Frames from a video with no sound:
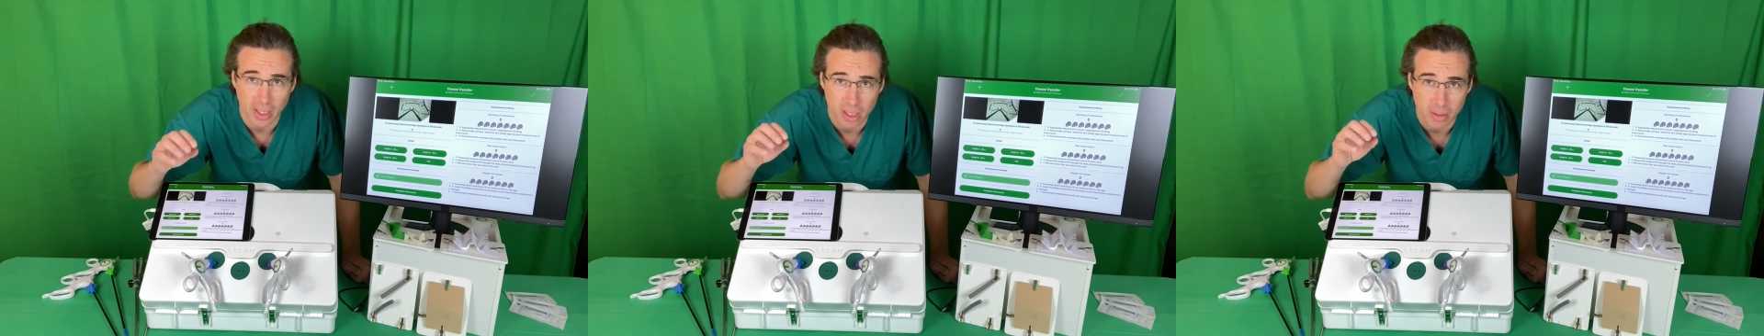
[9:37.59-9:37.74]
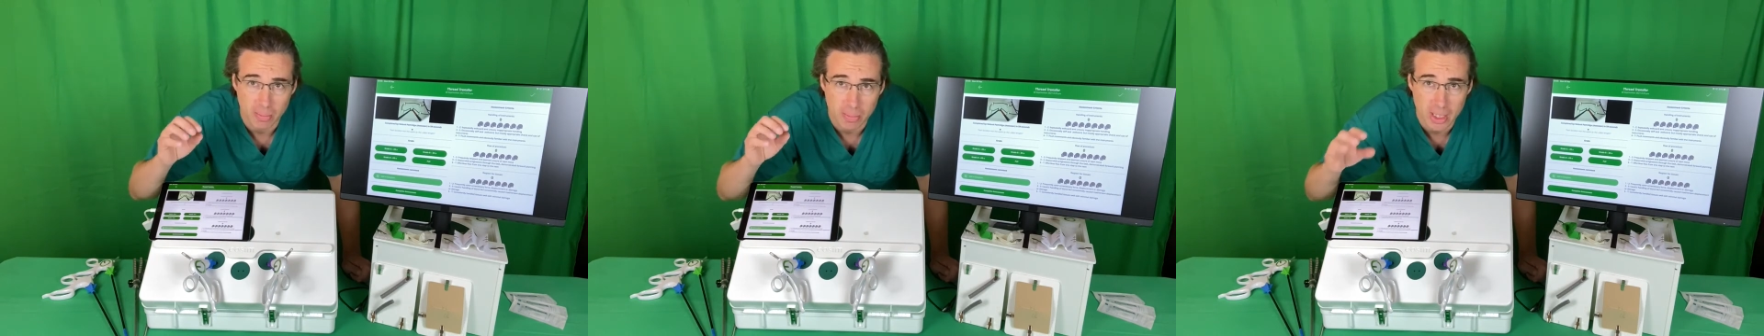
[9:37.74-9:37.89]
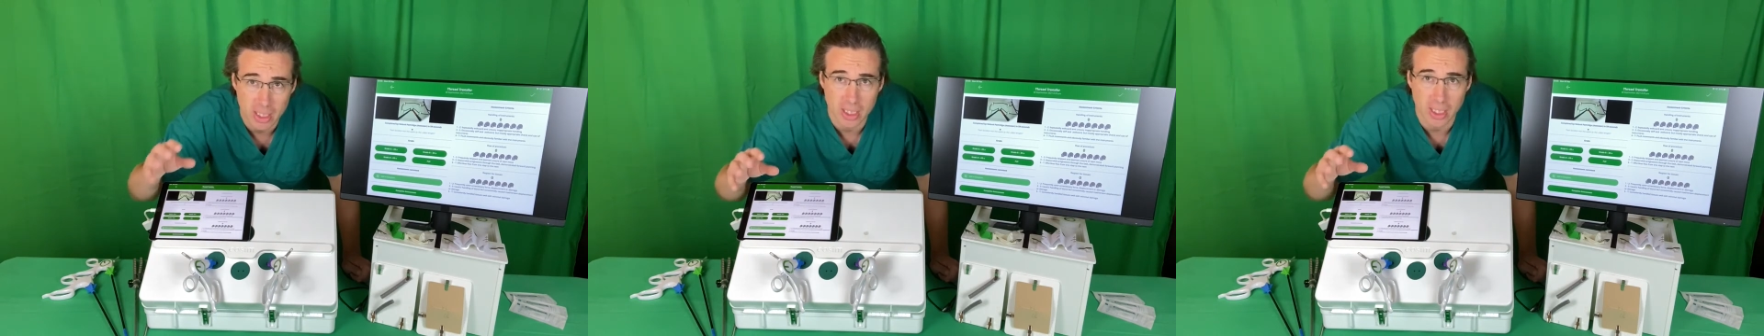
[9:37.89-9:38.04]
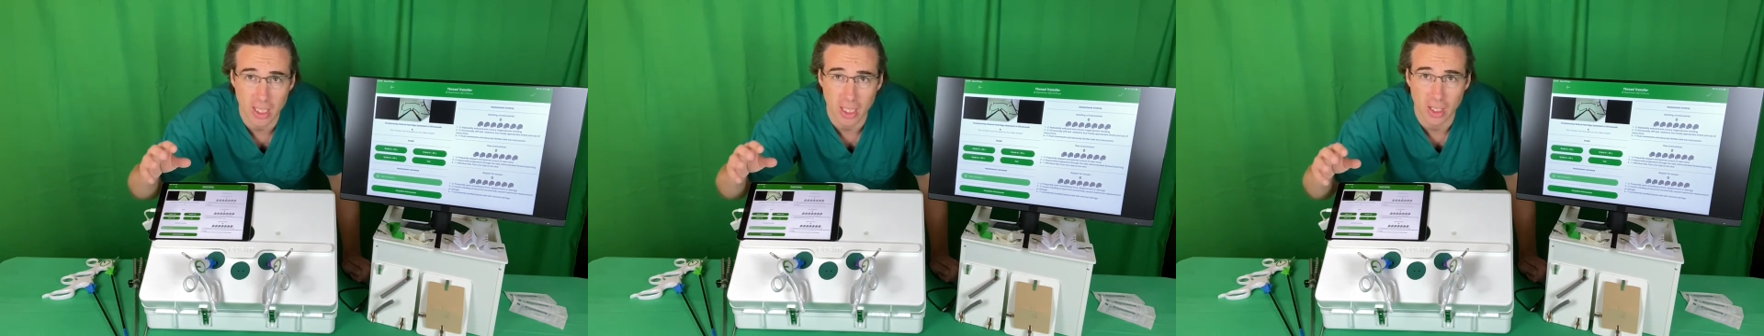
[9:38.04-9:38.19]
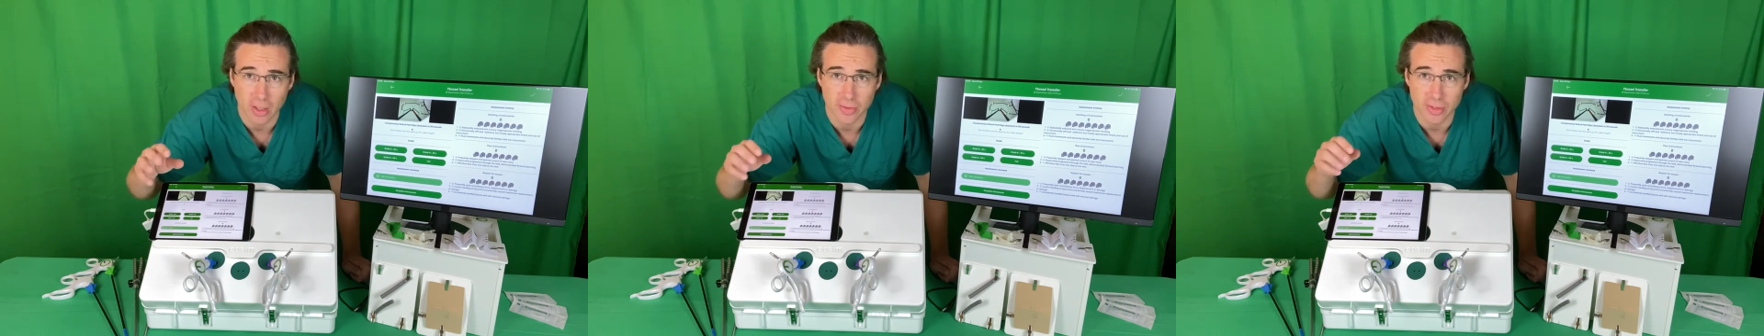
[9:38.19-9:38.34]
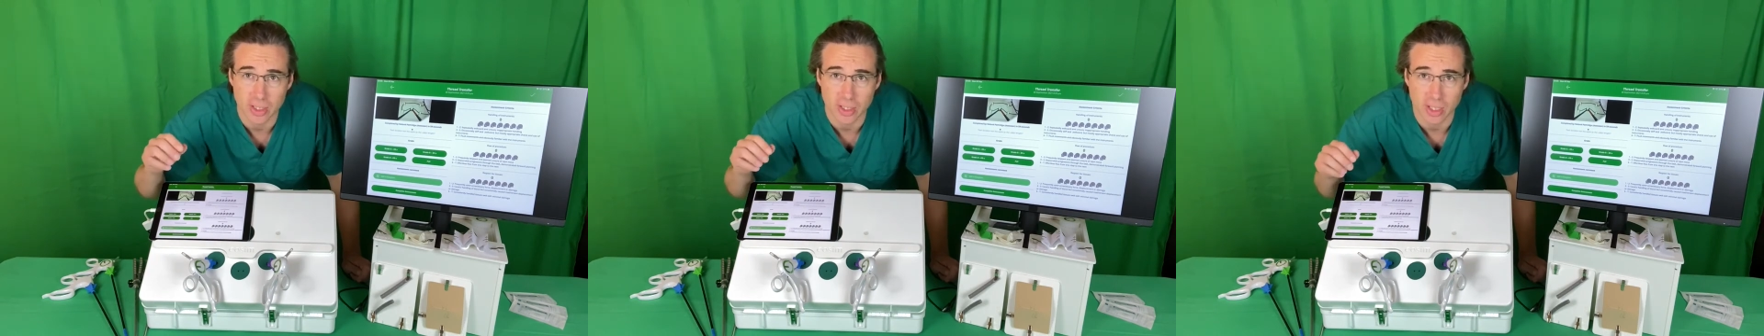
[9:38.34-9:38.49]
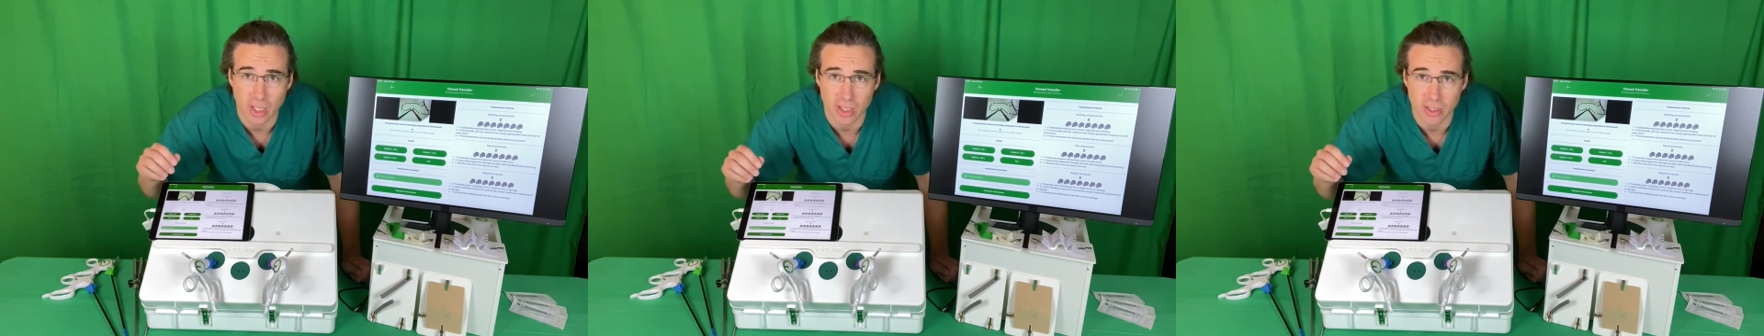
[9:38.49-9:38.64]
immediately after
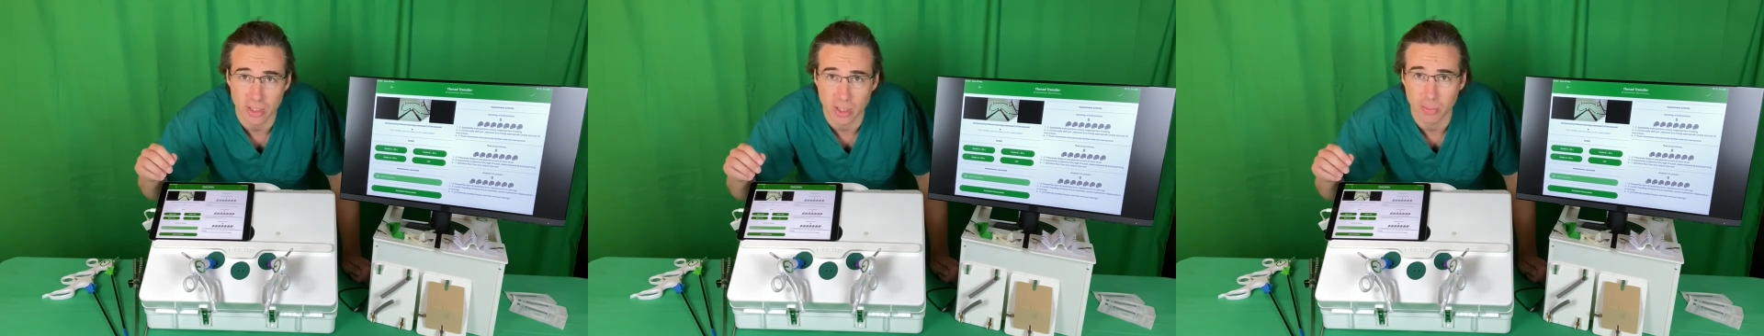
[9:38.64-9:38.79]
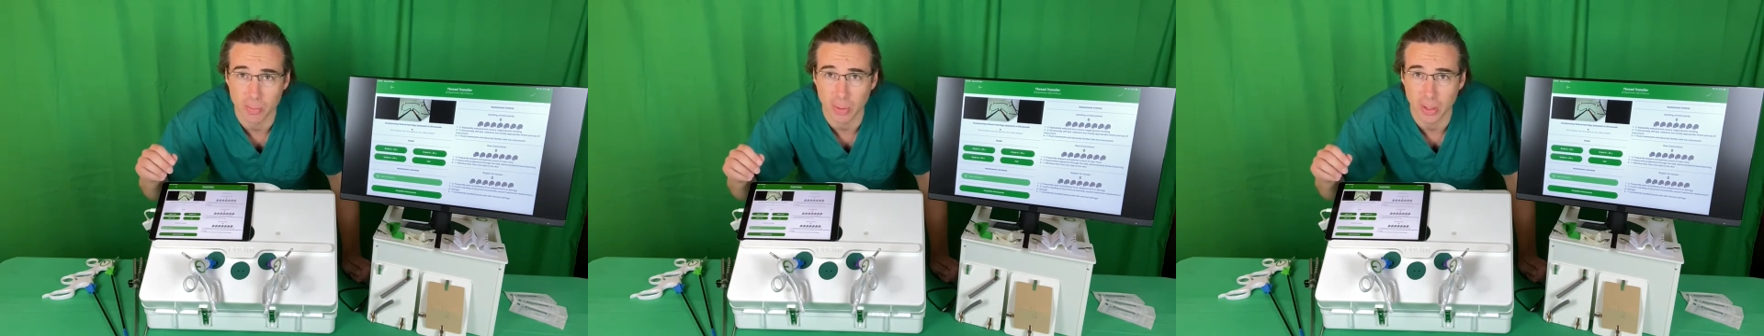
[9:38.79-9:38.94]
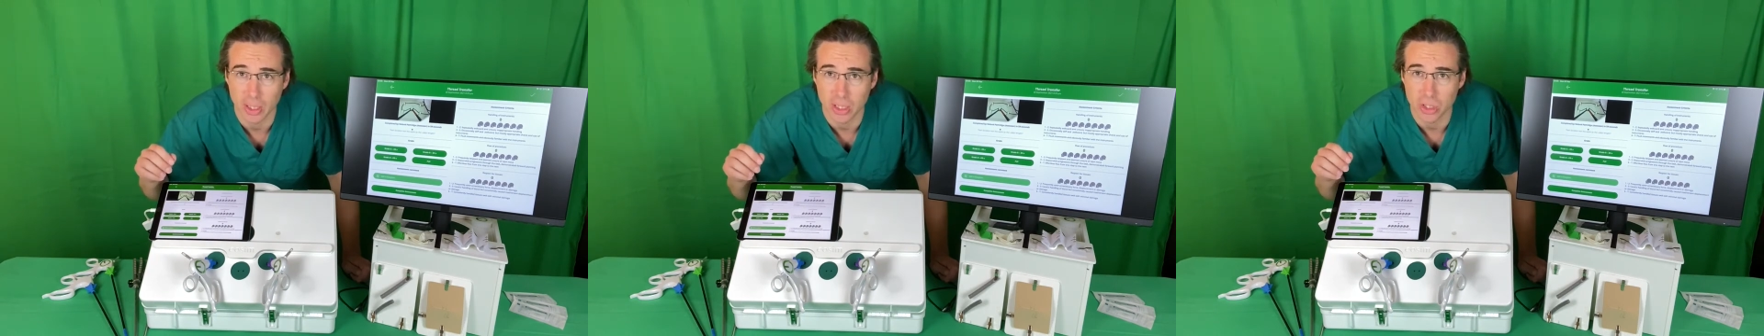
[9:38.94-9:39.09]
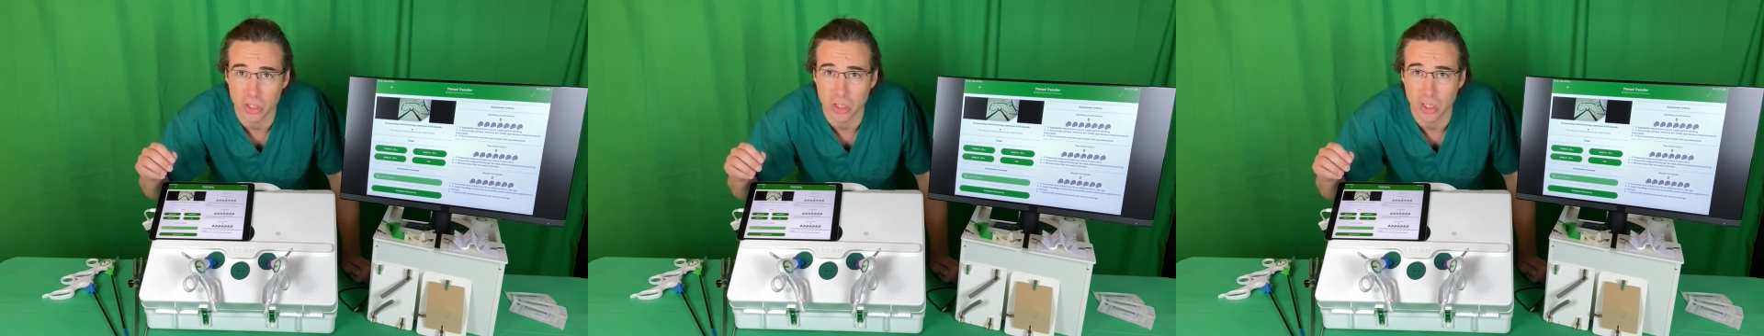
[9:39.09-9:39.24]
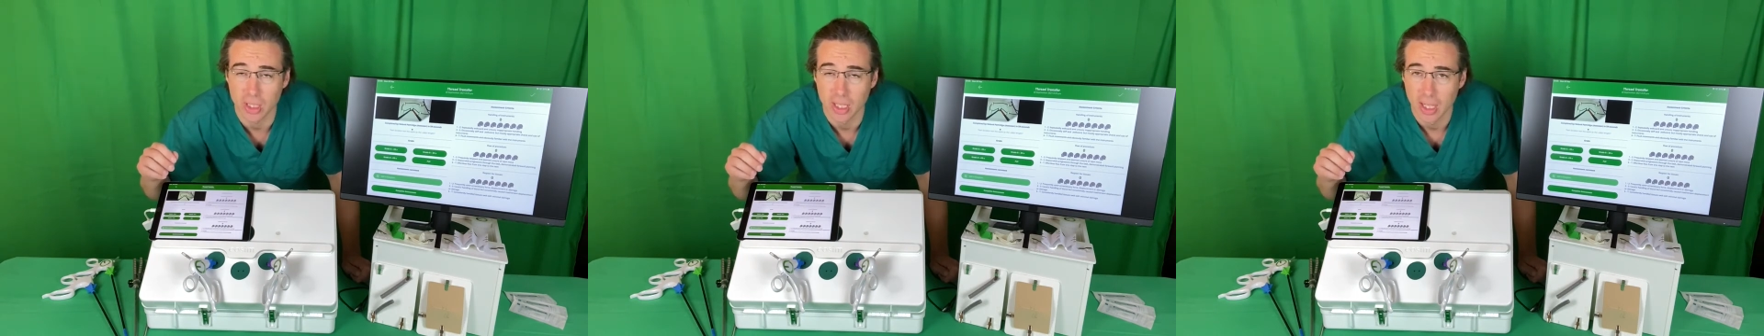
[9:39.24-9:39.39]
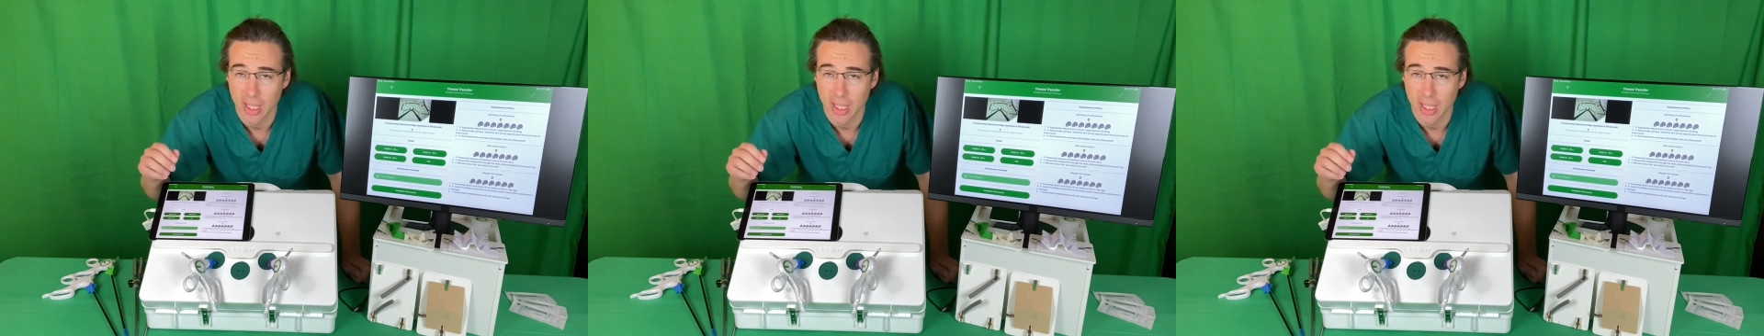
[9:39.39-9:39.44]
task completion,